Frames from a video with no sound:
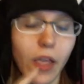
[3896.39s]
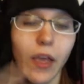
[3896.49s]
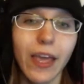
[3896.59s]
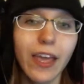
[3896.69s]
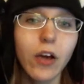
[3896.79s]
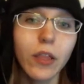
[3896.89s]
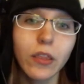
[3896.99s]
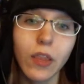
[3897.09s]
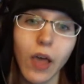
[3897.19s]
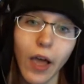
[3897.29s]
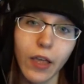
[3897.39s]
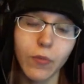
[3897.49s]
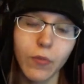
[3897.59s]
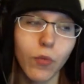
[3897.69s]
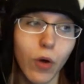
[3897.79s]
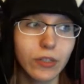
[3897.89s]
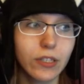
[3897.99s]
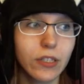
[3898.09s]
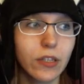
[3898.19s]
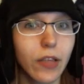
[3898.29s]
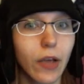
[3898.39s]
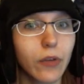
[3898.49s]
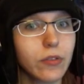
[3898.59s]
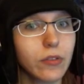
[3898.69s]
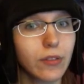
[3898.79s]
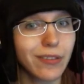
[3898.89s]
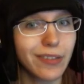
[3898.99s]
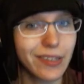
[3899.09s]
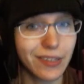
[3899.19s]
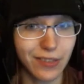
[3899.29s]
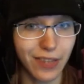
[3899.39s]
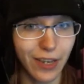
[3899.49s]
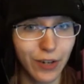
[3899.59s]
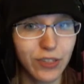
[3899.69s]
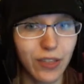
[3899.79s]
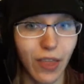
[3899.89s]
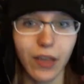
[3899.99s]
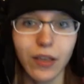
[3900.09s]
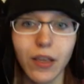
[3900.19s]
It got the hype. Well, now, here's the thing.